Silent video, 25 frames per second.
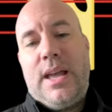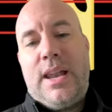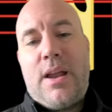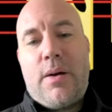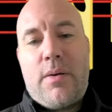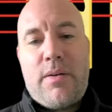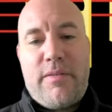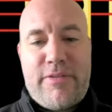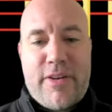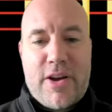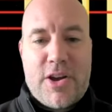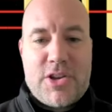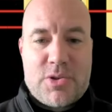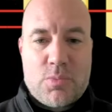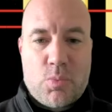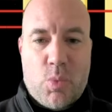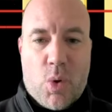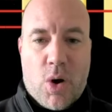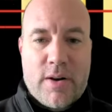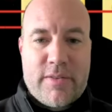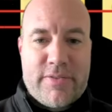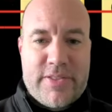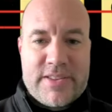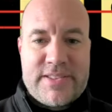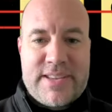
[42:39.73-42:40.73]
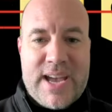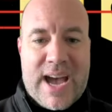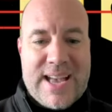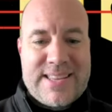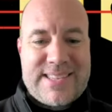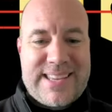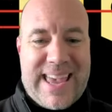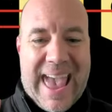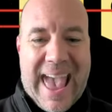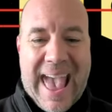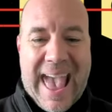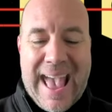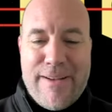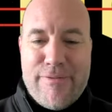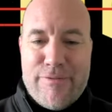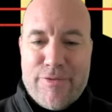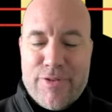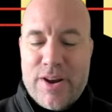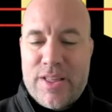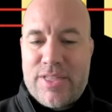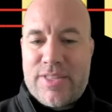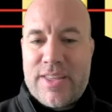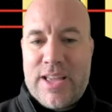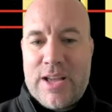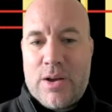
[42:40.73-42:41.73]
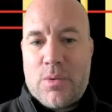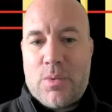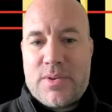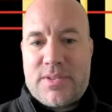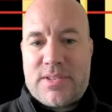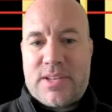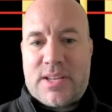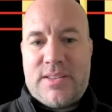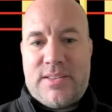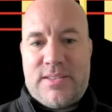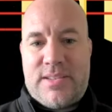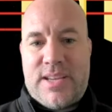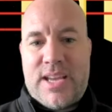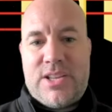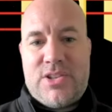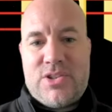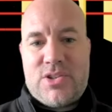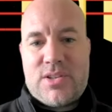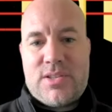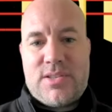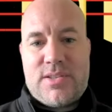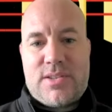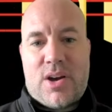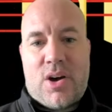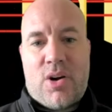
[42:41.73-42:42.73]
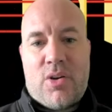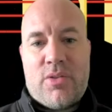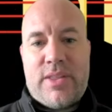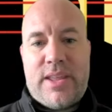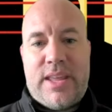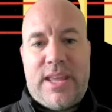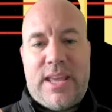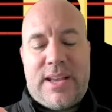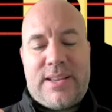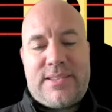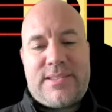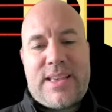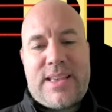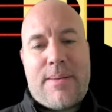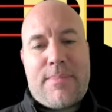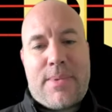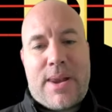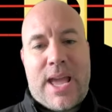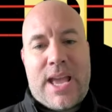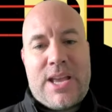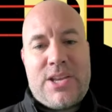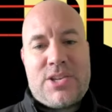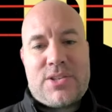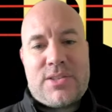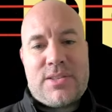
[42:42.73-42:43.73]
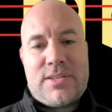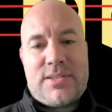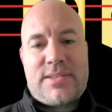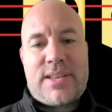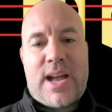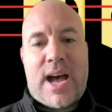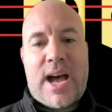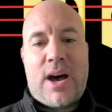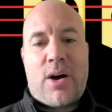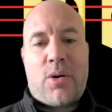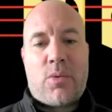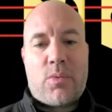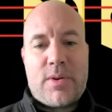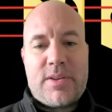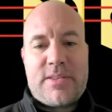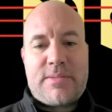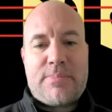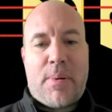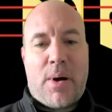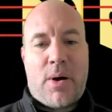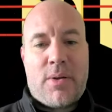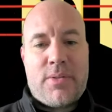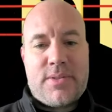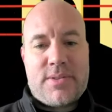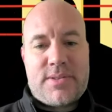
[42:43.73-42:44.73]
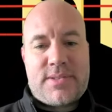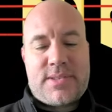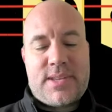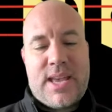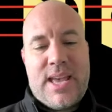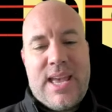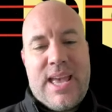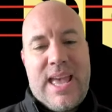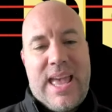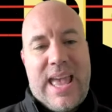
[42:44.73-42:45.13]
Now, in version 1 of the task, everything was contingent on the examination style response.